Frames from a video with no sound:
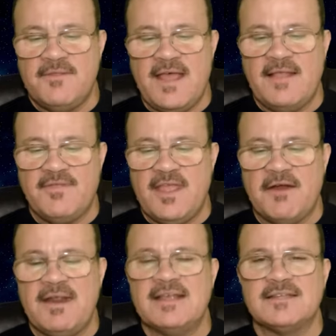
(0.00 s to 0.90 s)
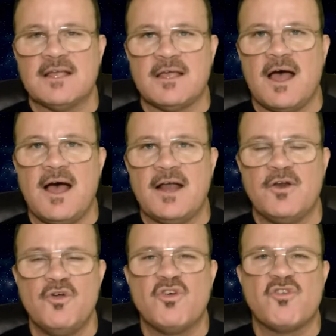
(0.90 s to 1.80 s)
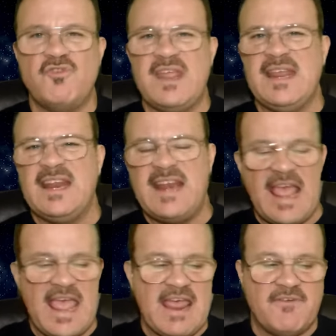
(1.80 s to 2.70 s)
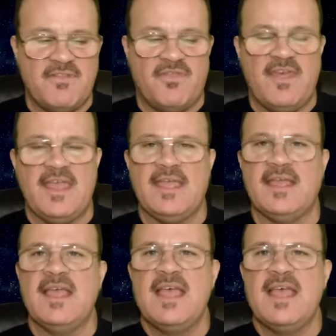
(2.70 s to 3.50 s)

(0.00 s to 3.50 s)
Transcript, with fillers: that there is a God who created everything